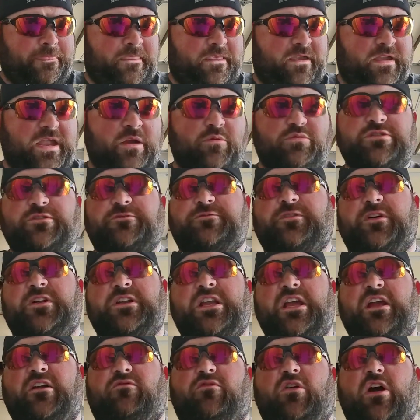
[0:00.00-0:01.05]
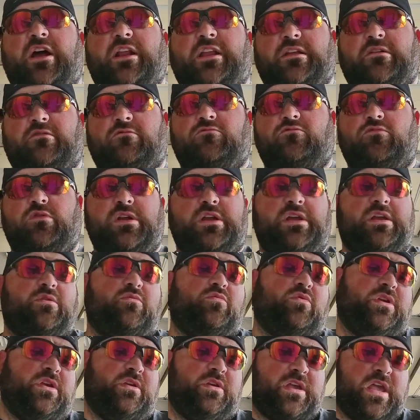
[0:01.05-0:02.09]
it was a fun day of riding.
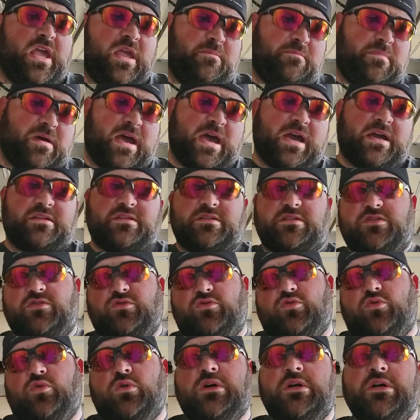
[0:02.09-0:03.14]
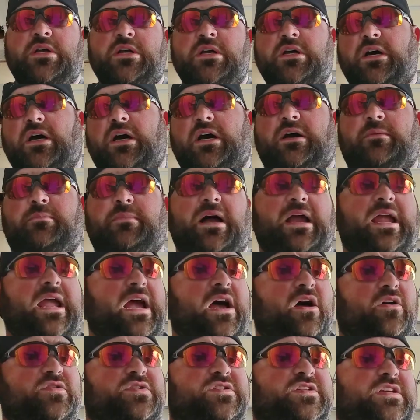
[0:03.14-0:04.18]
We came back to my
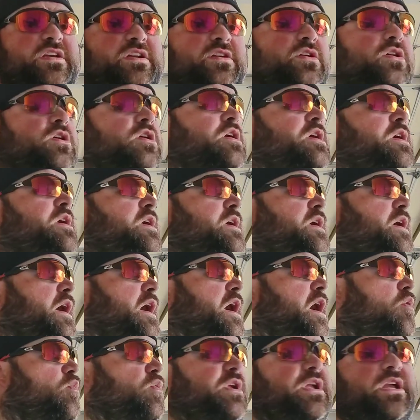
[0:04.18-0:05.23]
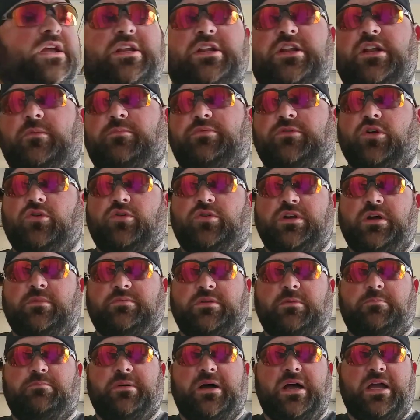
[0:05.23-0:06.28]
house here. We ended up loading up
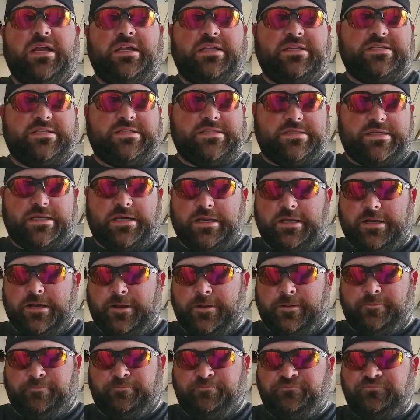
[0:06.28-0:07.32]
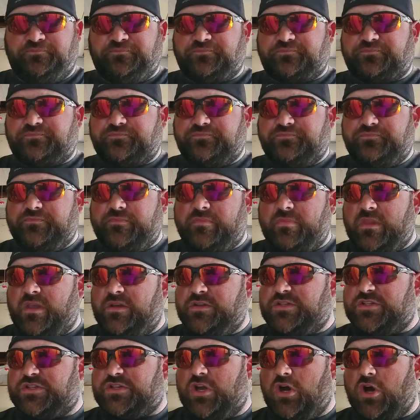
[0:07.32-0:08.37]
the bikes.
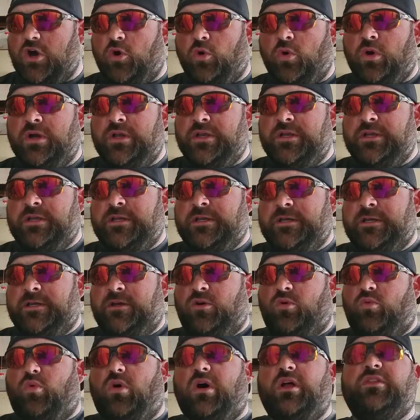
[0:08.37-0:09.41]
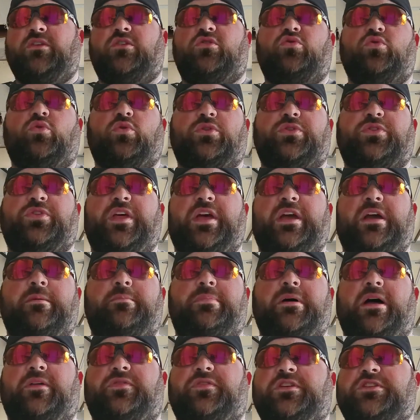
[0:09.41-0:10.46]
So one cool thing
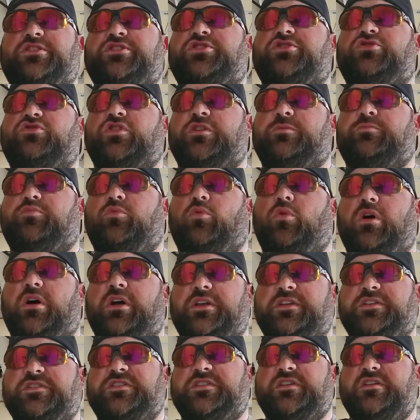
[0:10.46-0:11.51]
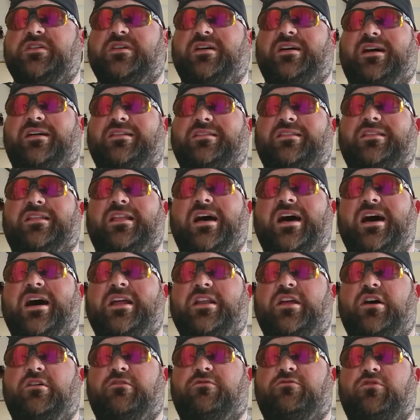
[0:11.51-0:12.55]
about this trip was a
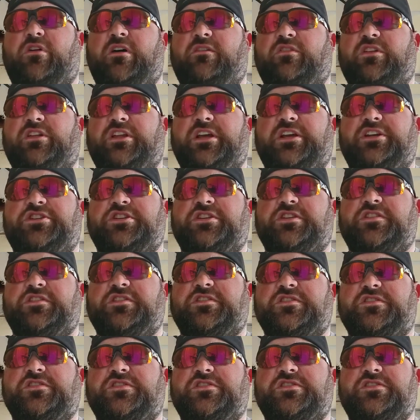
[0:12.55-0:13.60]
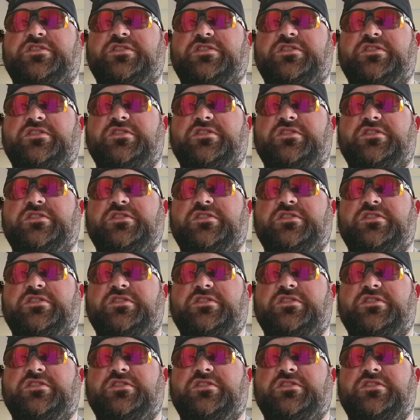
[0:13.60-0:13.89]
lot of revelations